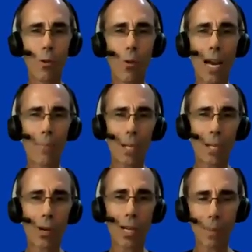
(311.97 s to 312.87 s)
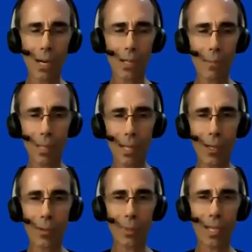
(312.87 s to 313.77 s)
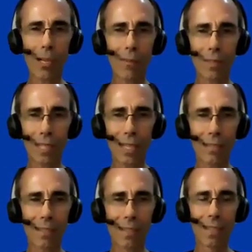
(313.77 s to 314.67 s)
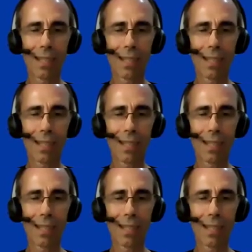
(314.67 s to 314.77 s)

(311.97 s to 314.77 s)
who had been an All-American player himself, said